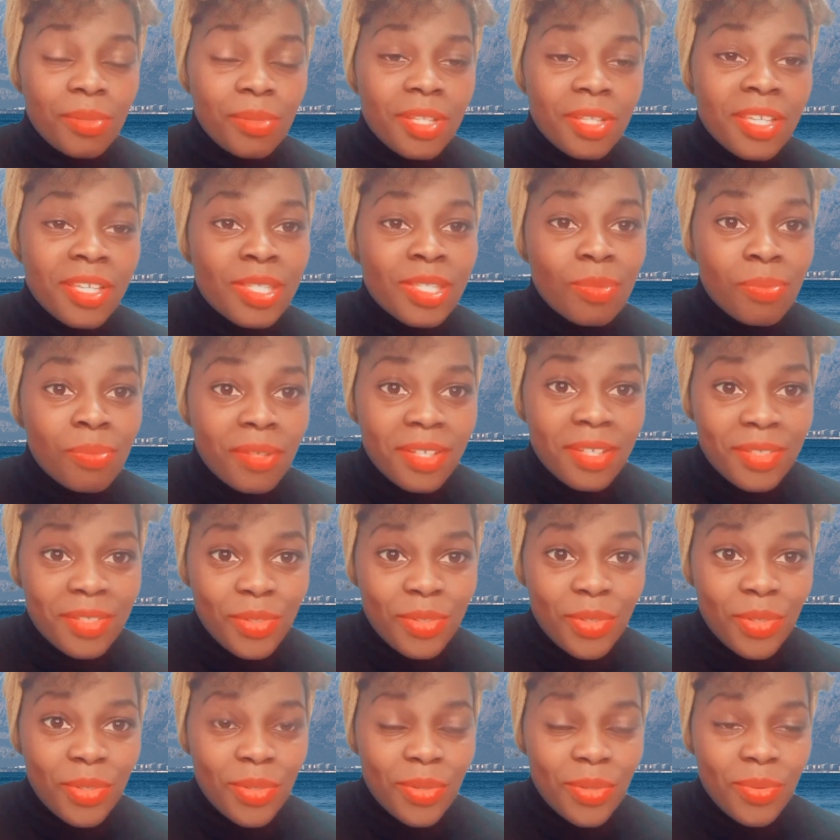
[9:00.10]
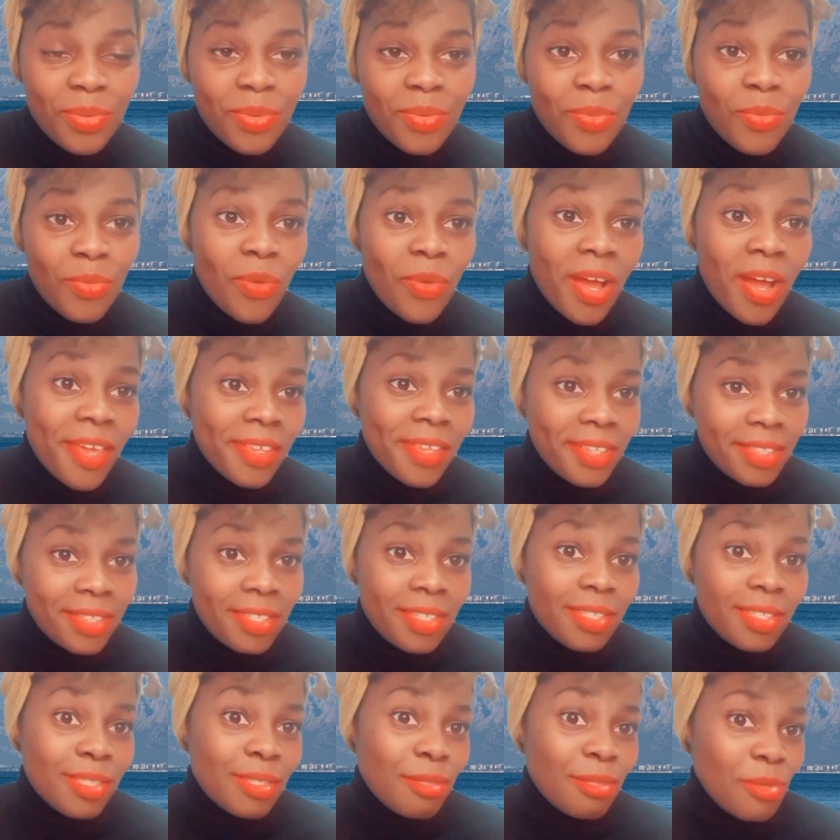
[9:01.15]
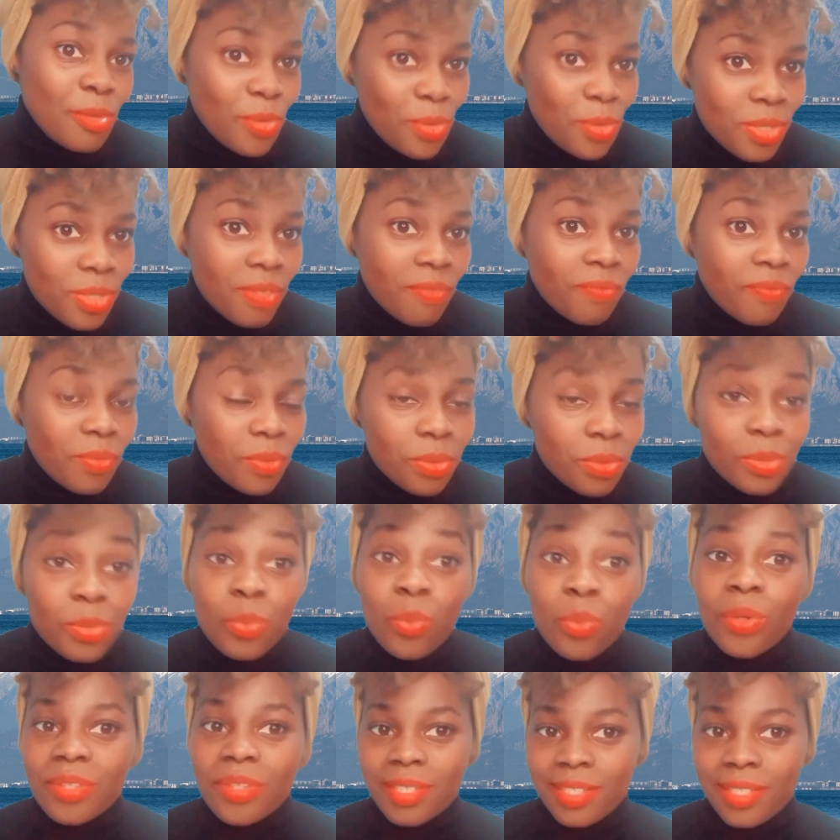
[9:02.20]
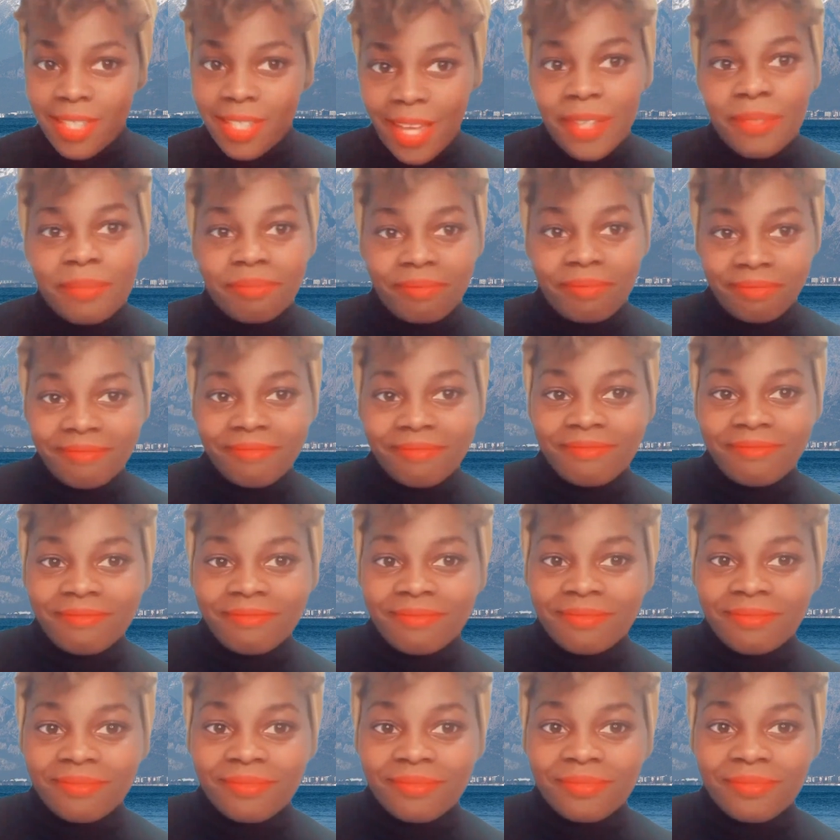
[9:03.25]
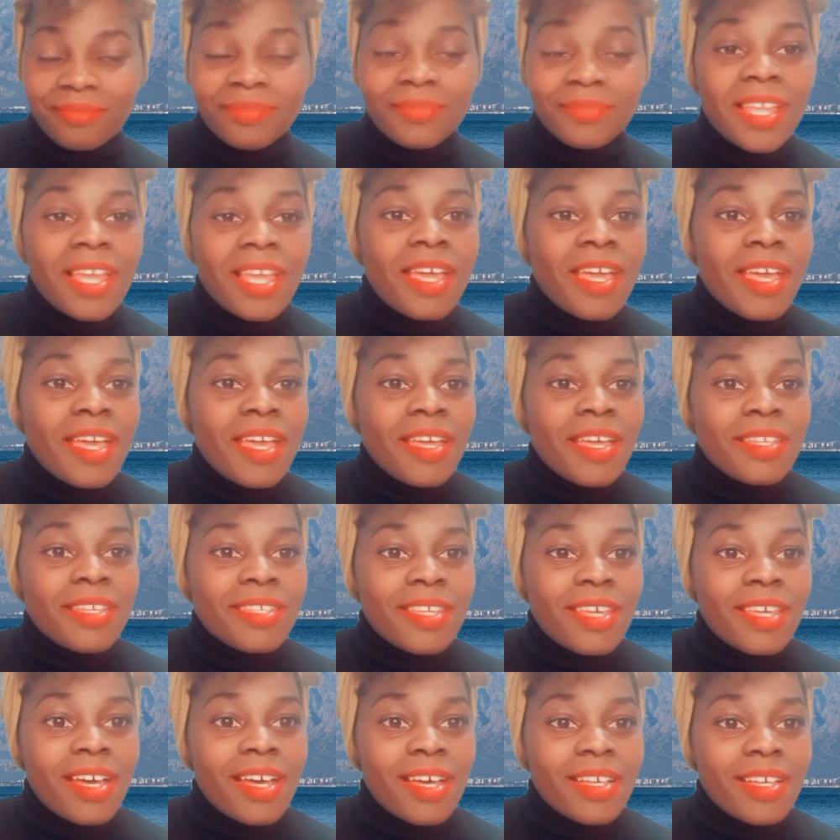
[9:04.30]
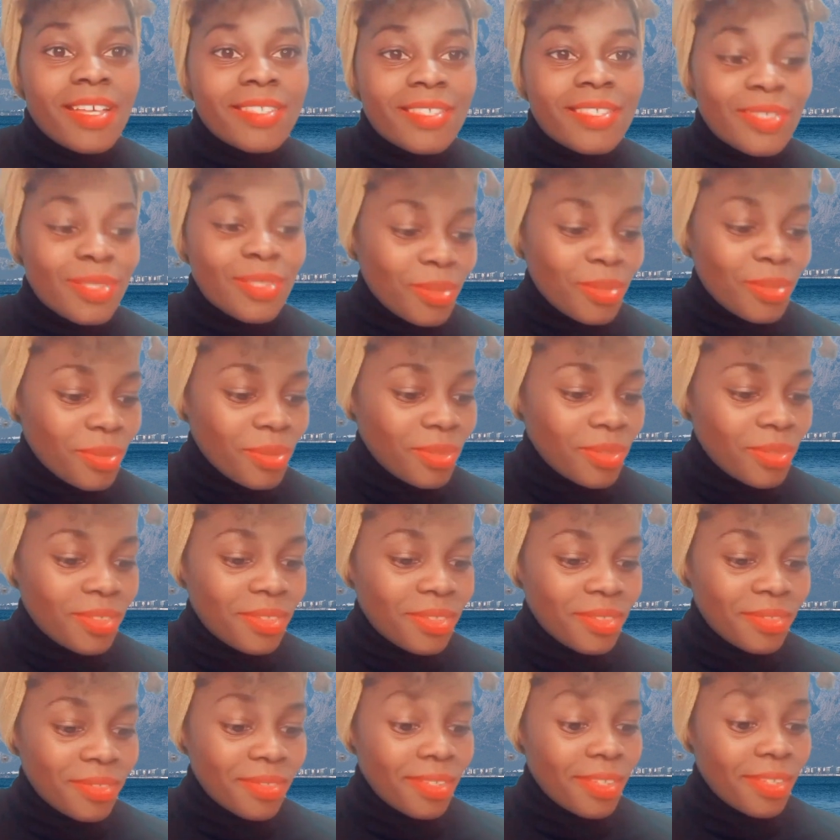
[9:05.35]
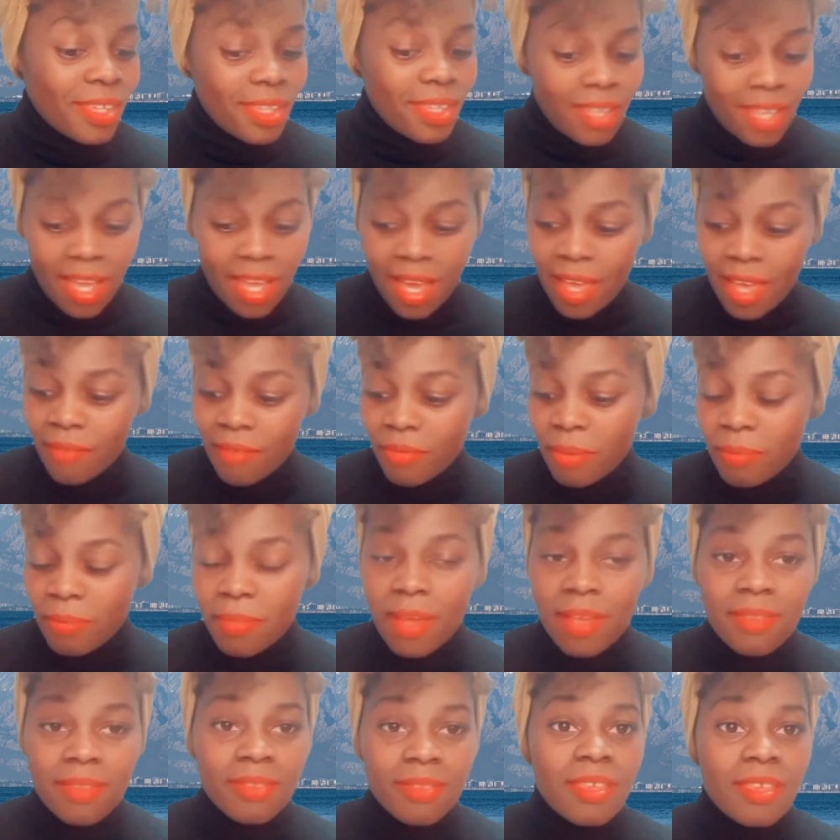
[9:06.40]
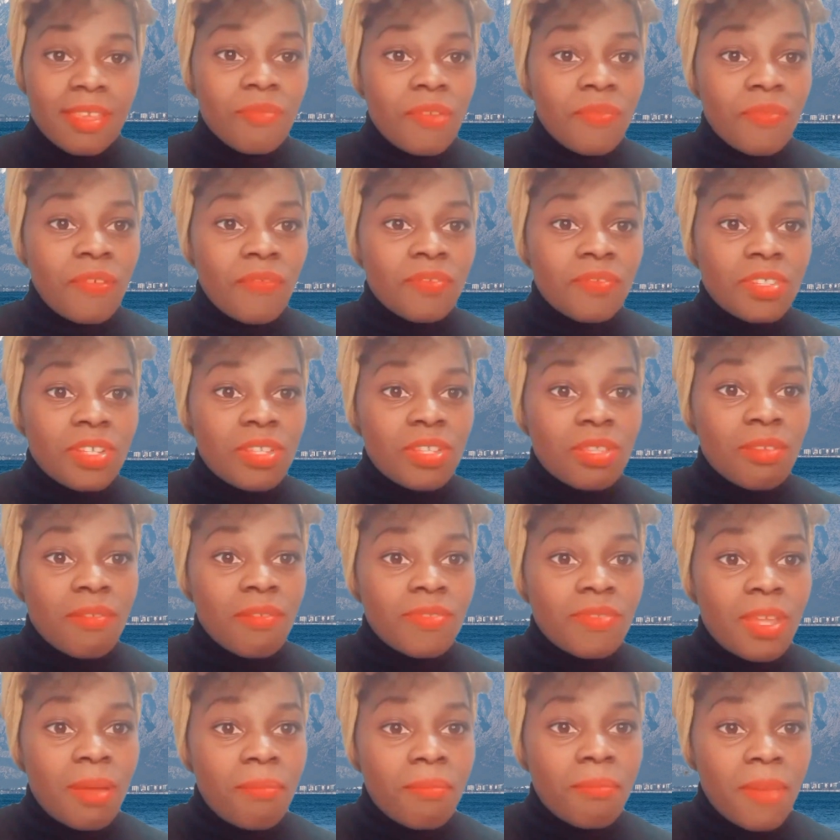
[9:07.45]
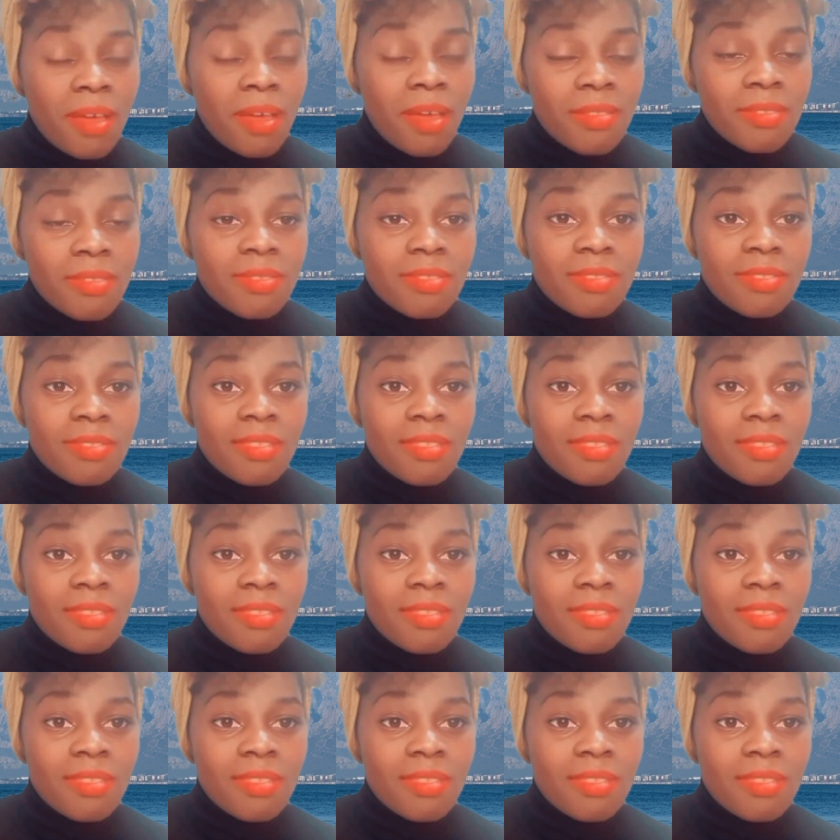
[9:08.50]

will explain to you why it is useful with the time. Yeah, so every month, every 15th of the month,